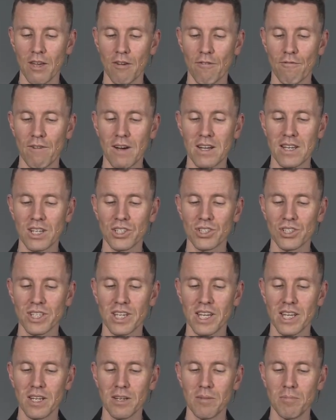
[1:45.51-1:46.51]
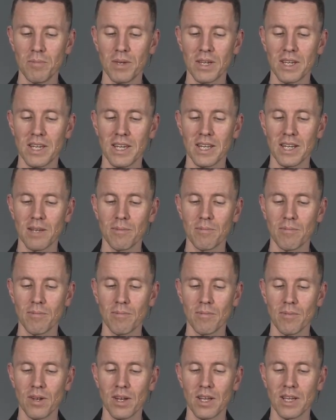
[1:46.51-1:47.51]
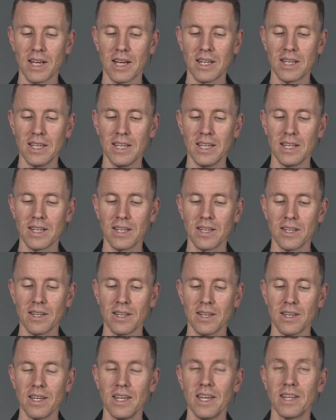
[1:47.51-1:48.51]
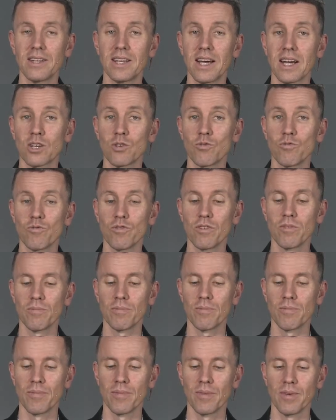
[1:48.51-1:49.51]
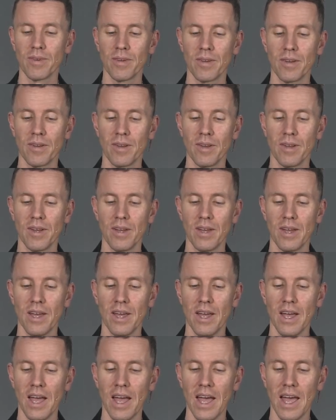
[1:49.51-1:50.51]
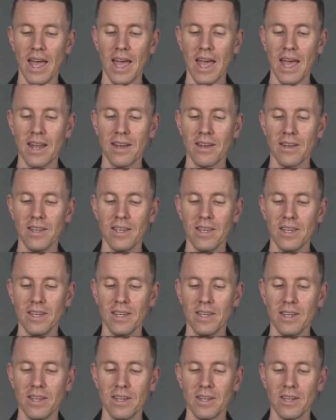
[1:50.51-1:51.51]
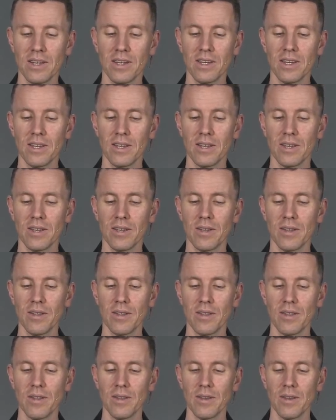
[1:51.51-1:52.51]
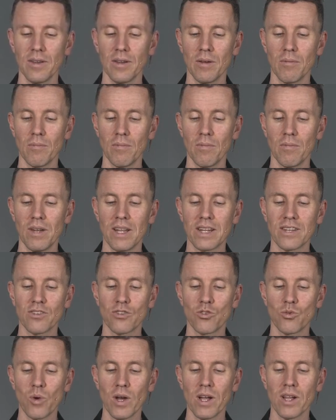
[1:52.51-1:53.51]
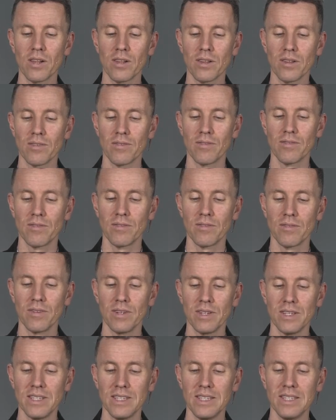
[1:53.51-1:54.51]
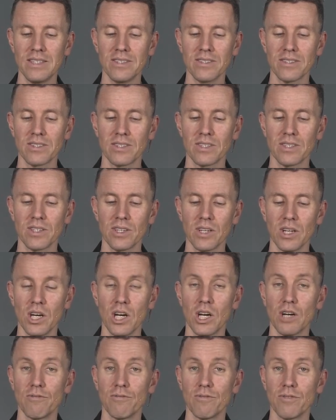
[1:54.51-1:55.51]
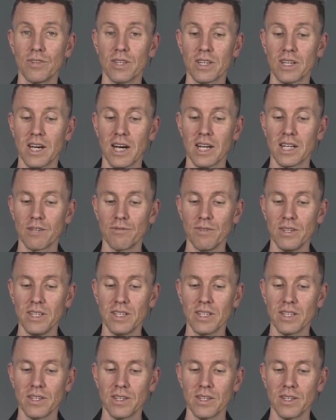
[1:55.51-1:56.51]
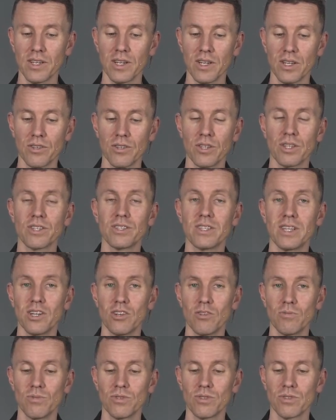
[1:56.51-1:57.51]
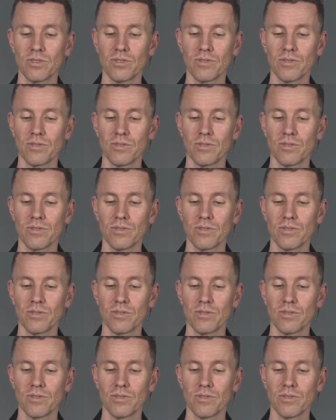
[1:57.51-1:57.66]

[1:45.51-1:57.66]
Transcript: Vayashken mikedem legan eden et hakruvim. And he let dwell east of the Garden of Eden the cherubs.